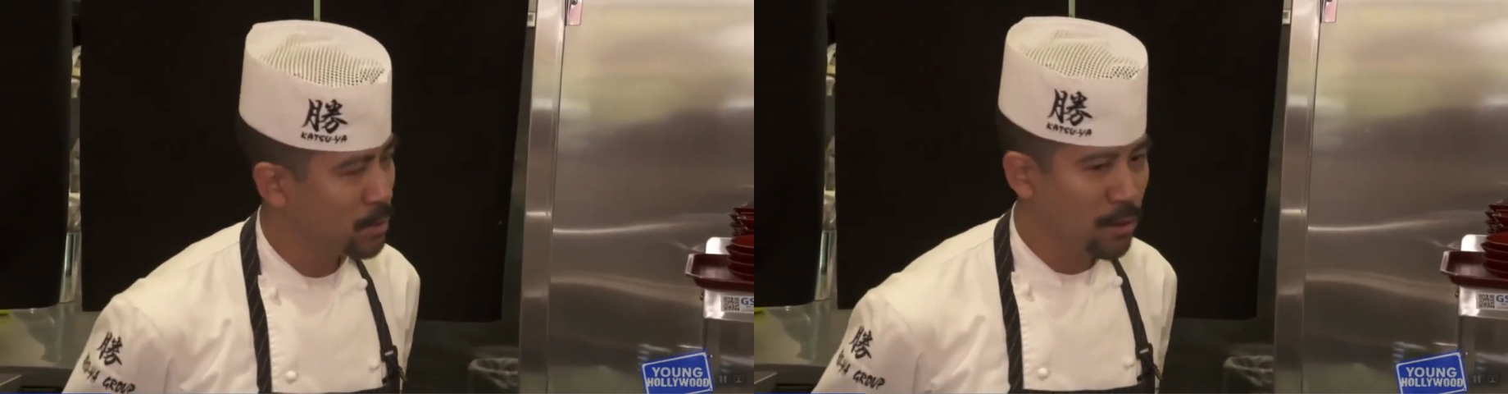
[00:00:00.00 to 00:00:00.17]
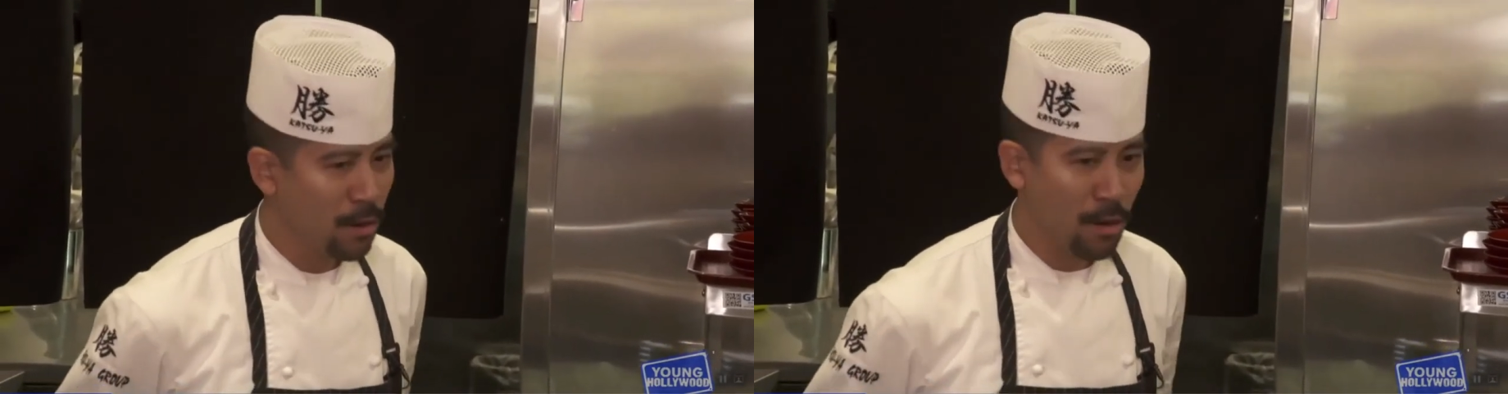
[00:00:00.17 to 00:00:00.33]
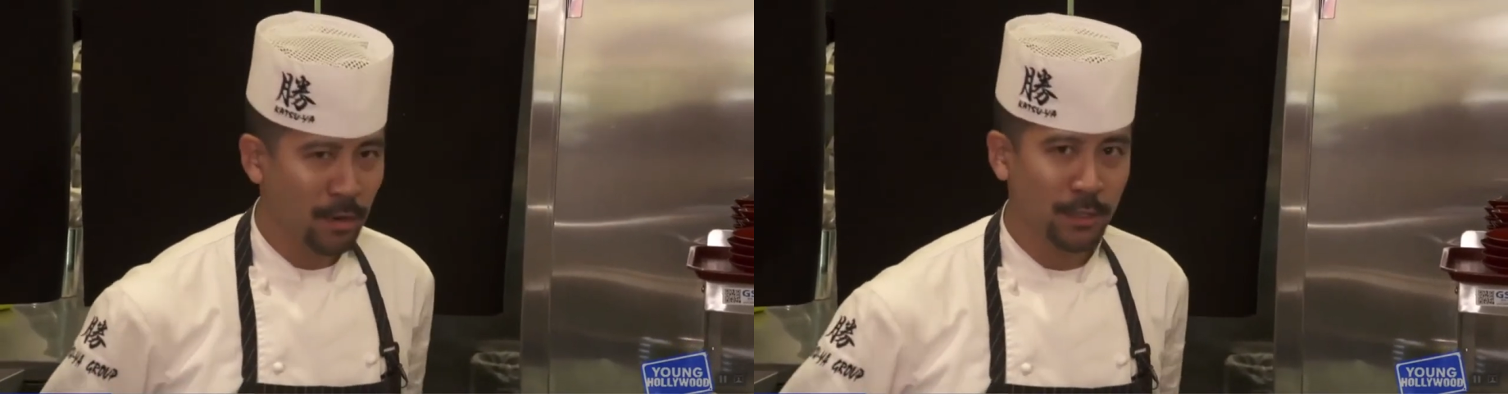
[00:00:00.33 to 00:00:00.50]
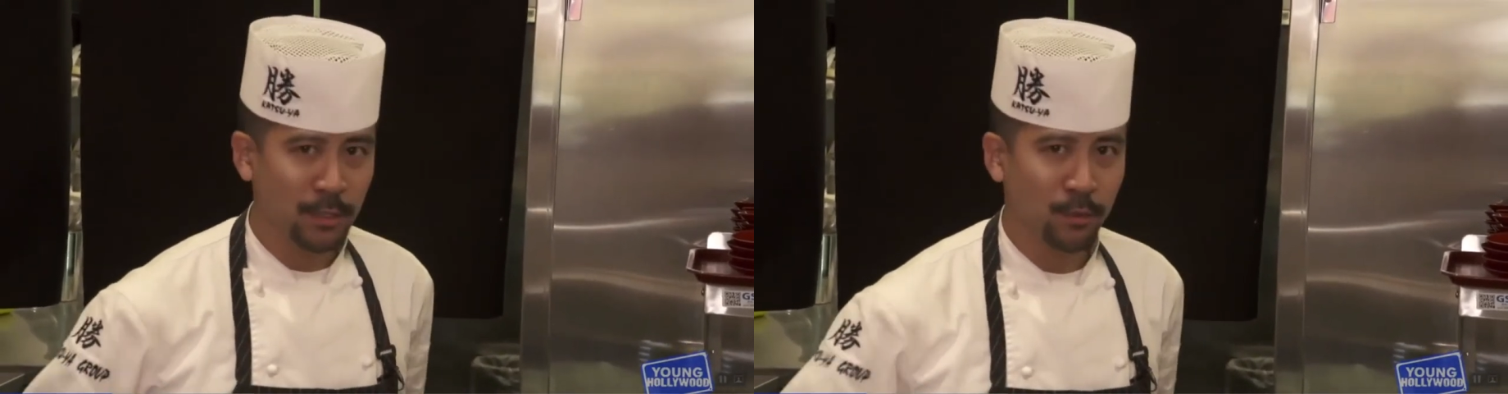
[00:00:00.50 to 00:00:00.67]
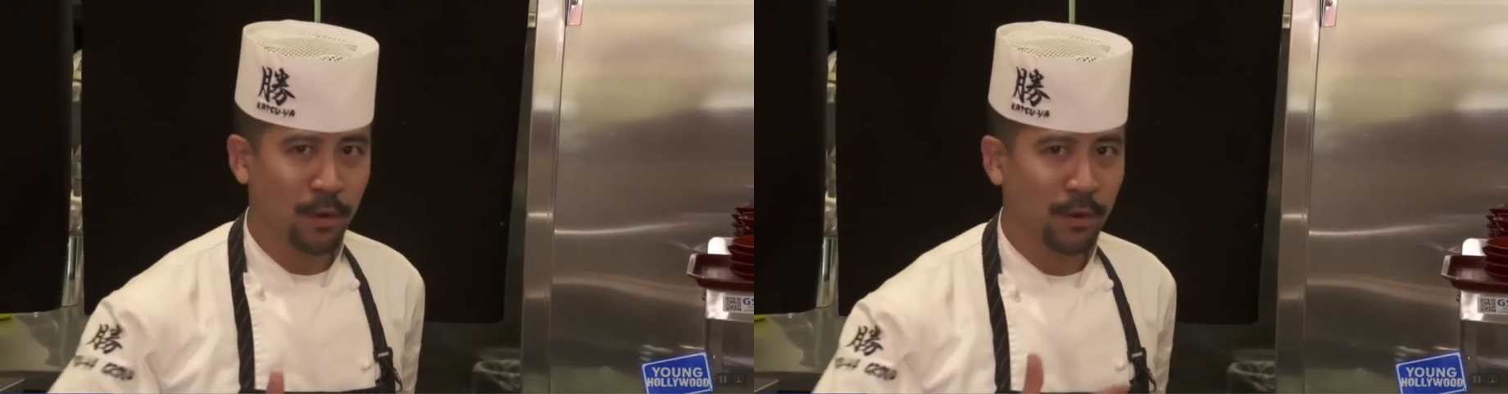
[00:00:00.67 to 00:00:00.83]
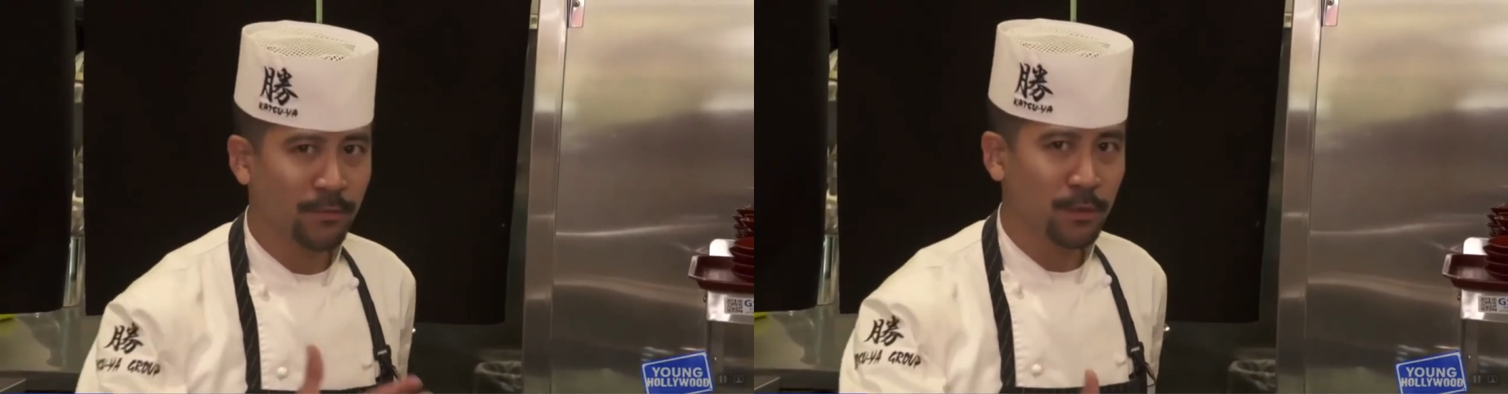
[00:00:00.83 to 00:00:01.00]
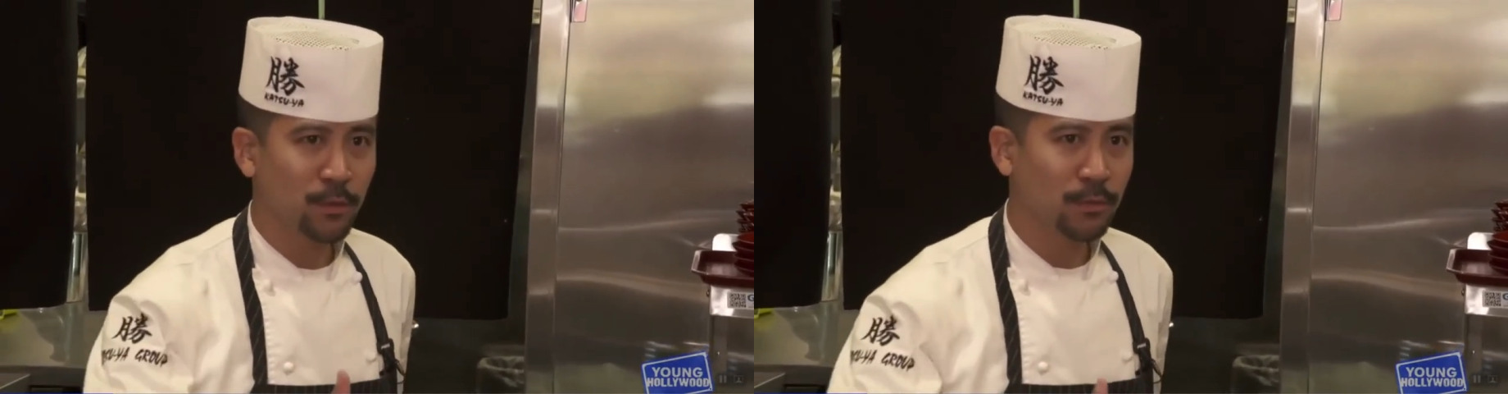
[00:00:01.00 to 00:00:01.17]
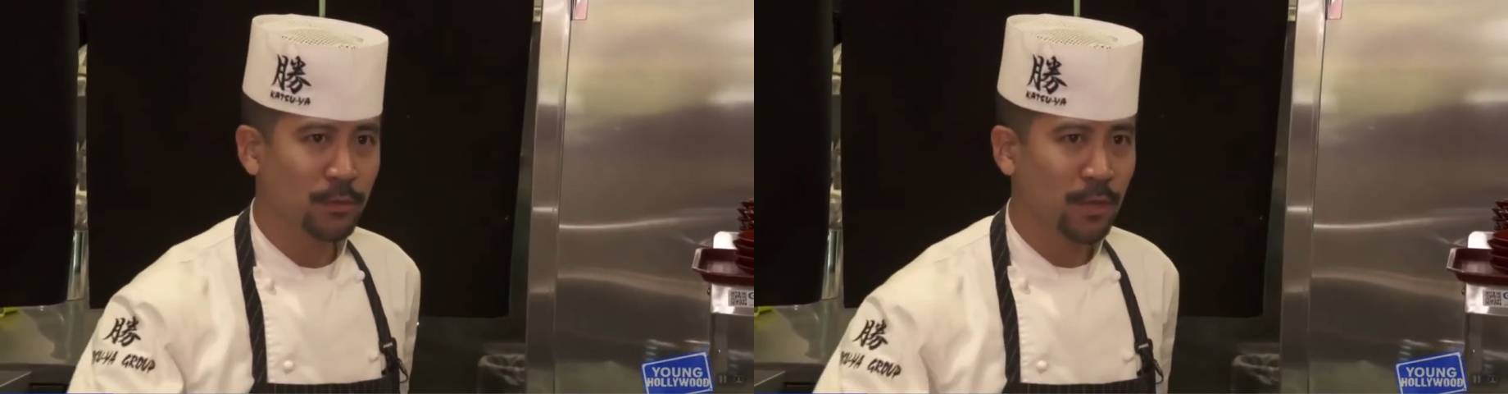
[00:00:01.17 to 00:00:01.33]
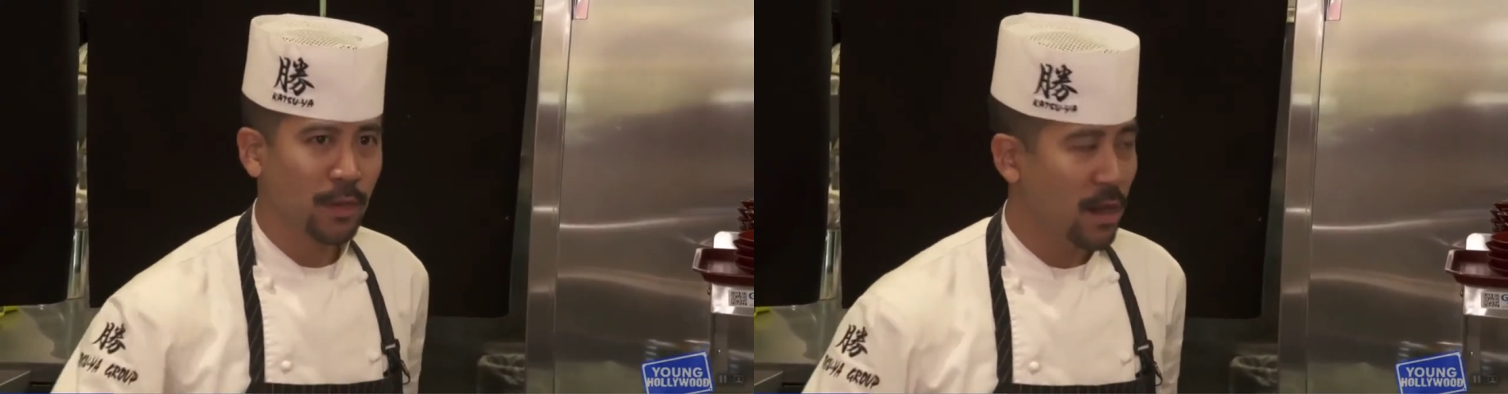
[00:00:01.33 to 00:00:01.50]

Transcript: Put heart into our food.